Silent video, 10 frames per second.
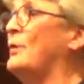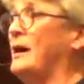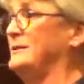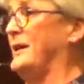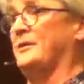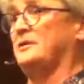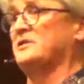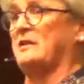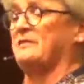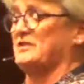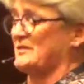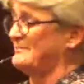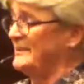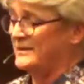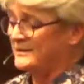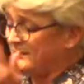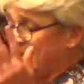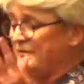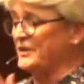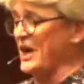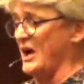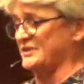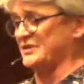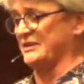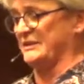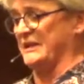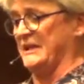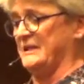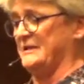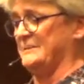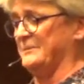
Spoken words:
while others of us live in constant need.